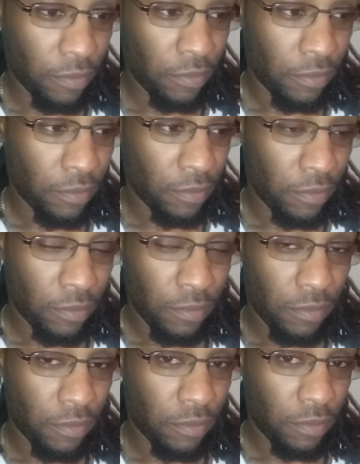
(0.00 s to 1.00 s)

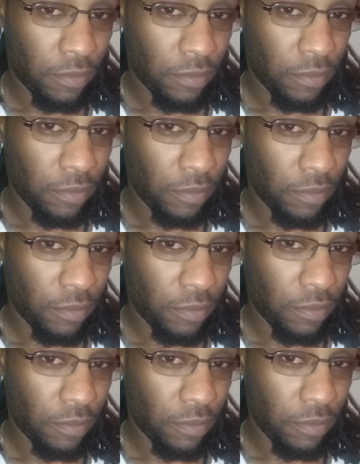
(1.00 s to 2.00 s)

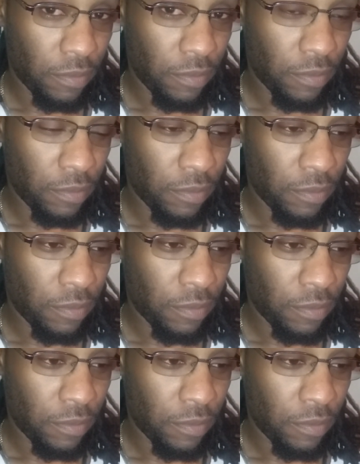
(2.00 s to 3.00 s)

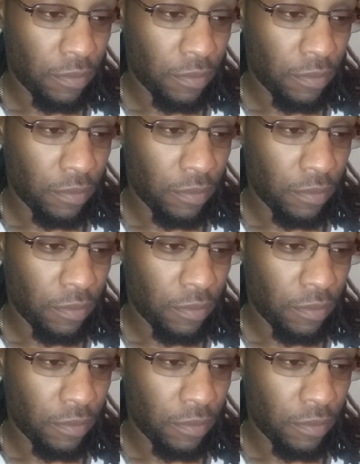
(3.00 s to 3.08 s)
Nothing is said.